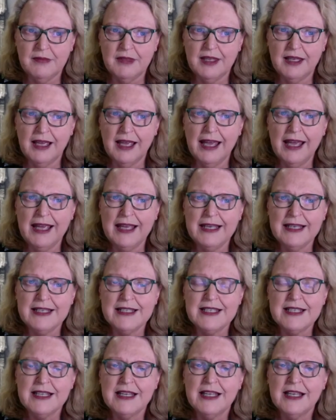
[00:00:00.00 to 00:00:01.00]

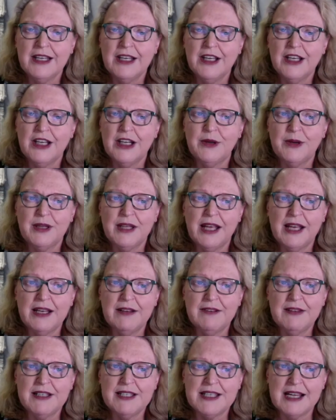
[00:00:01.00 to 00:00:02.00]
And, at the end
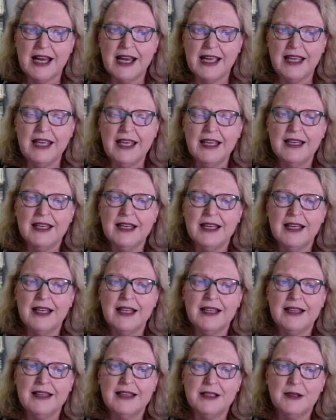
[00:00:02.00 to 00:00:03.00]
of the day,
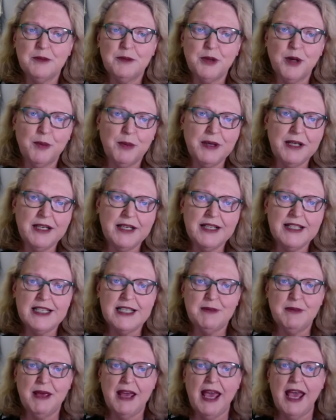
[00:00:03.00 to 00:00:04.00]
the property
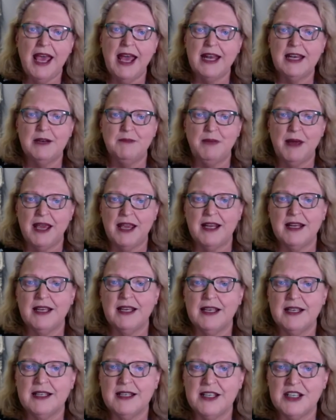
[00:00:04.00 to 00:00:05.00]
needs to be handed back in a
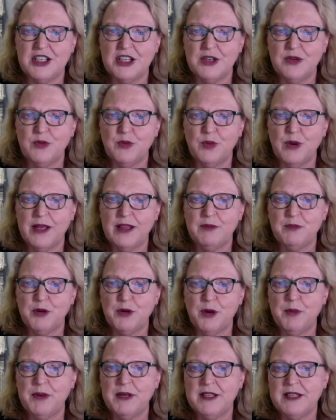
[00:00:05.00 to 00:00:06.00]
condition where the
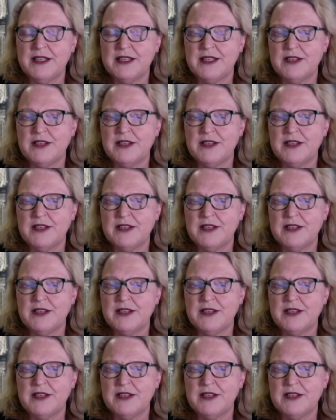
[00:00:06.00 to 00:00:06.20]
property is